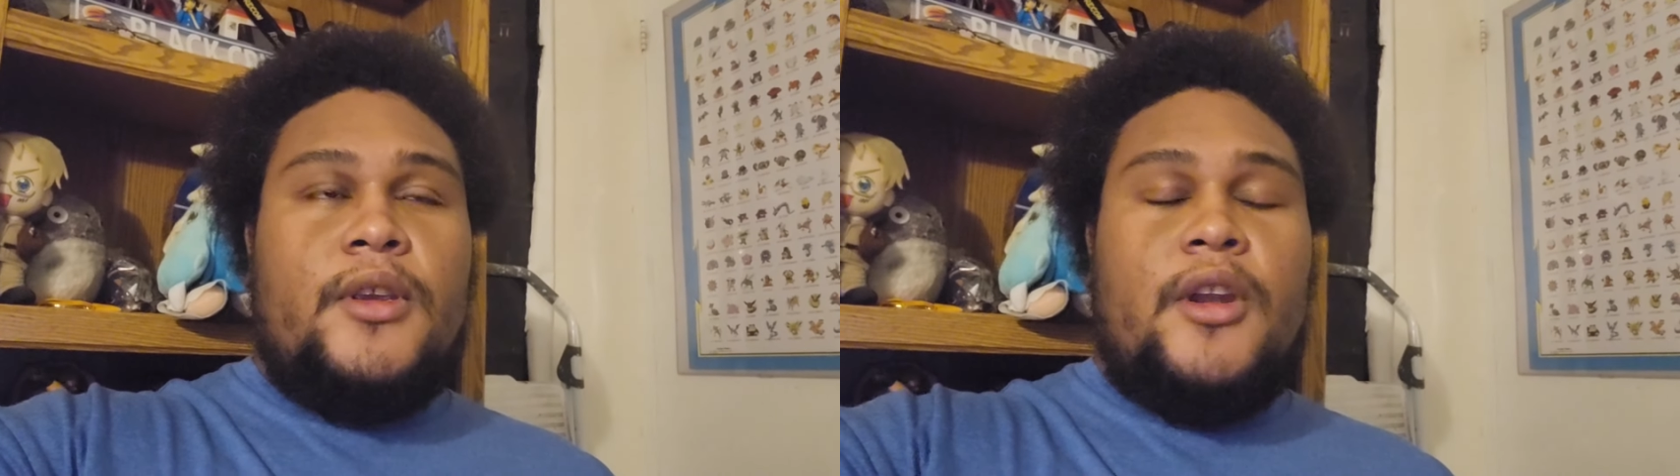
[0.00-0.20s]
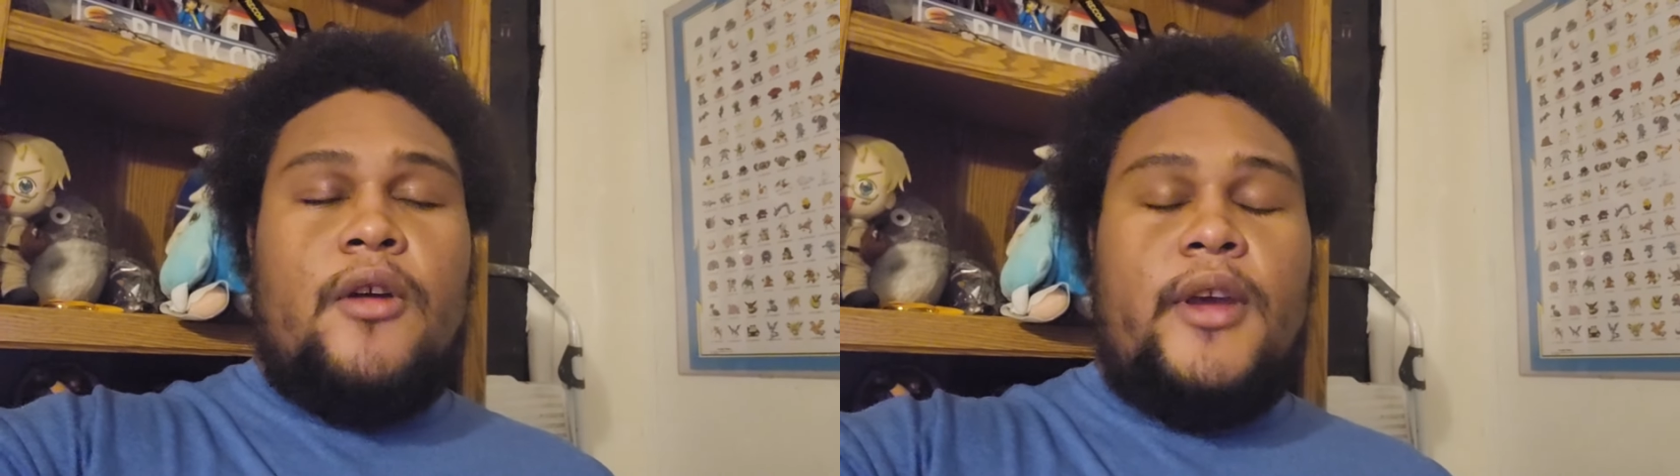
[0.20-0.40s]

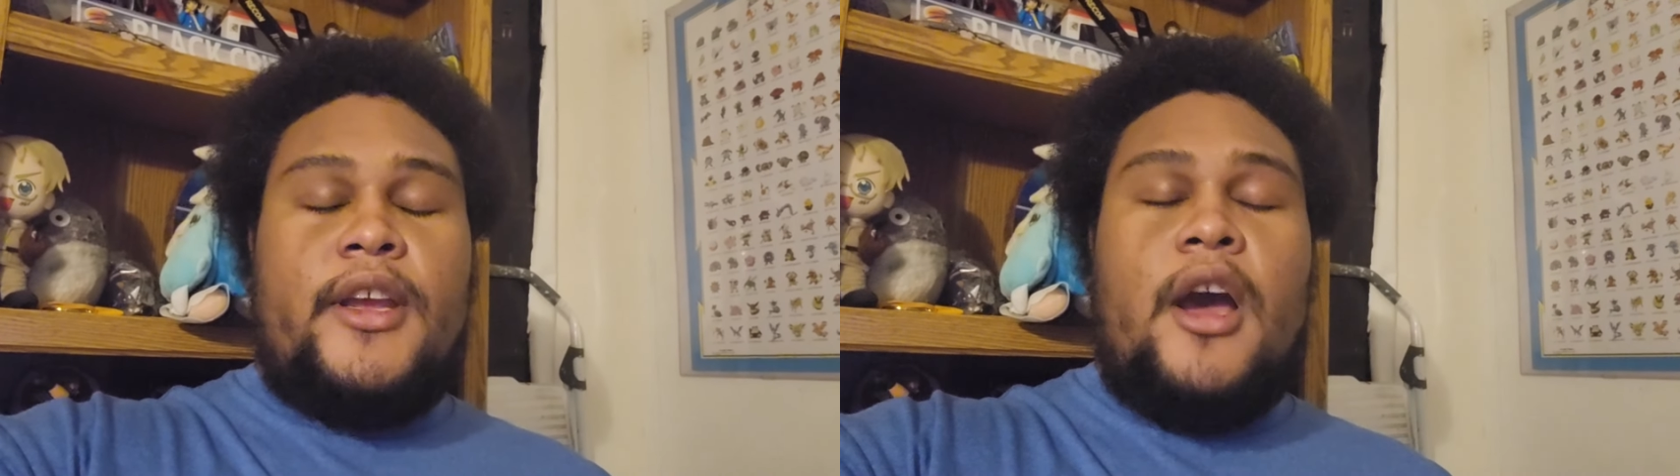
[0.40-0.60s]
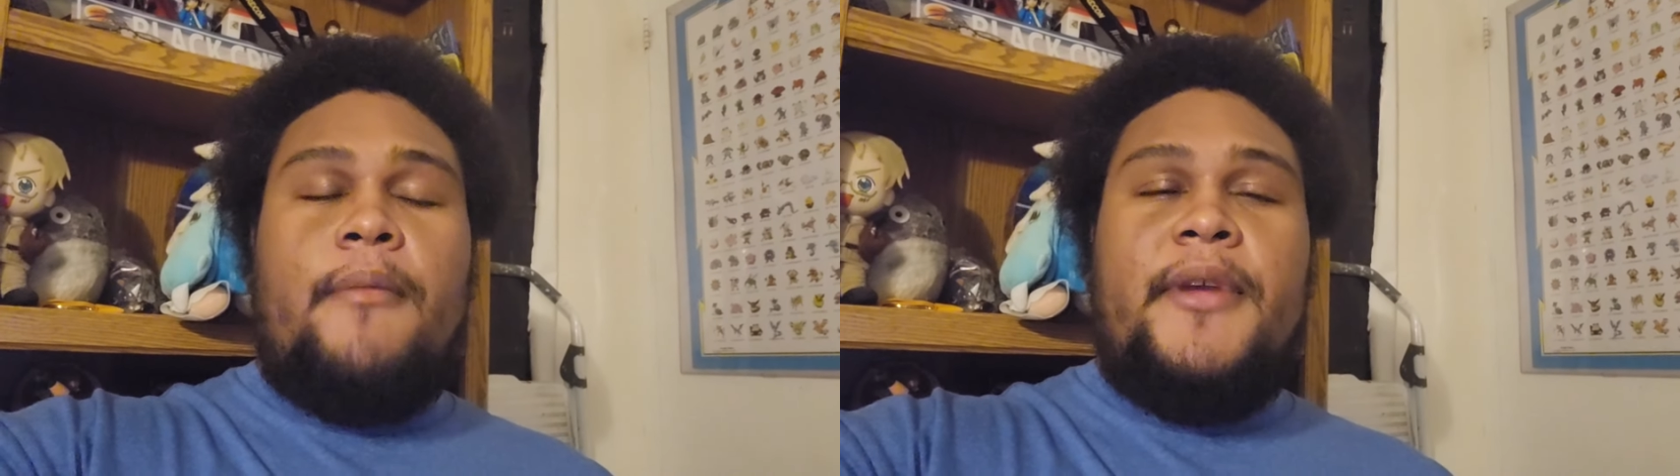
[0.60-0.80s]
you know,
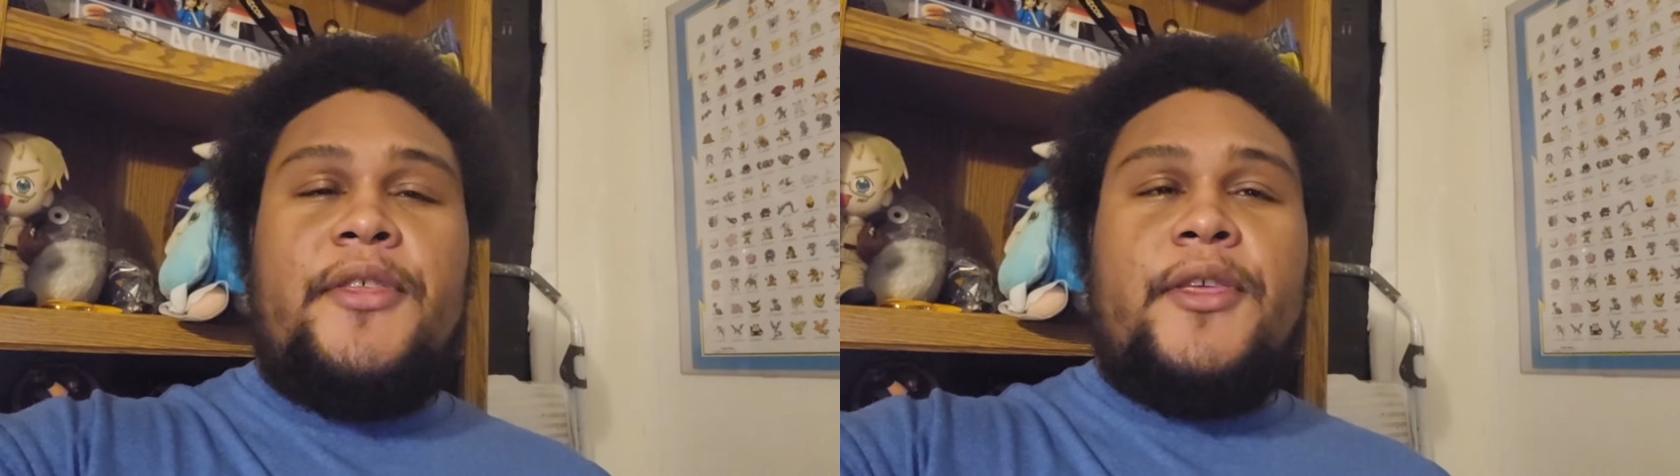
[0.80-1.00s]
it got me